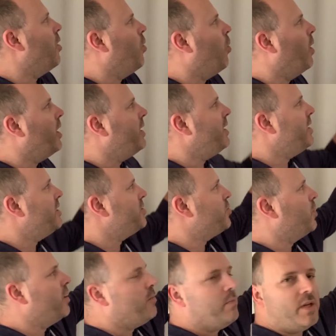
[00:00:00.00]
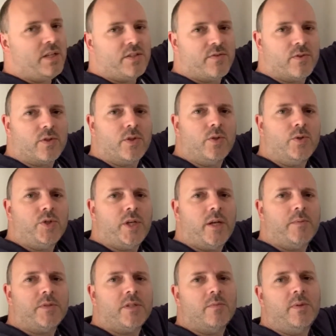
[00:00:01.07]
One is what it means for two
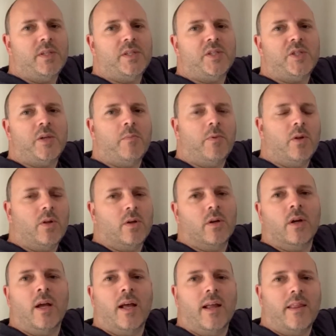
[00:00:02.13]
shapes to be similar.